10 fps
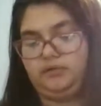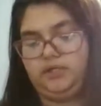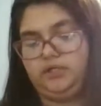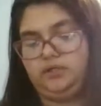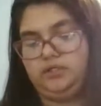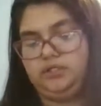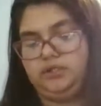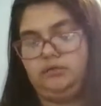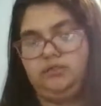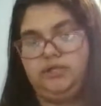it'll
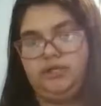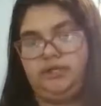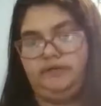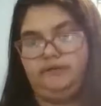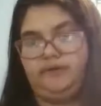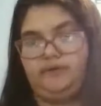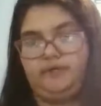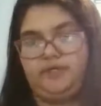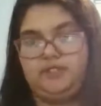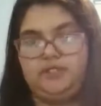still take like forever
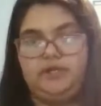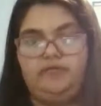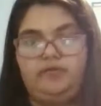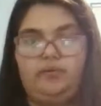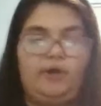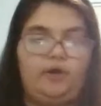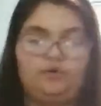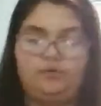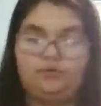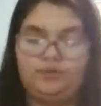because even though my
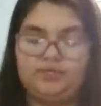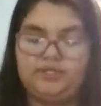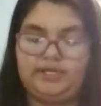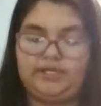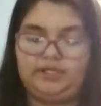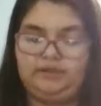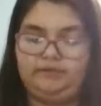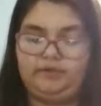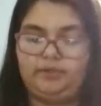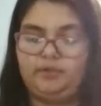uncle was like in the
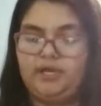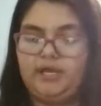living room,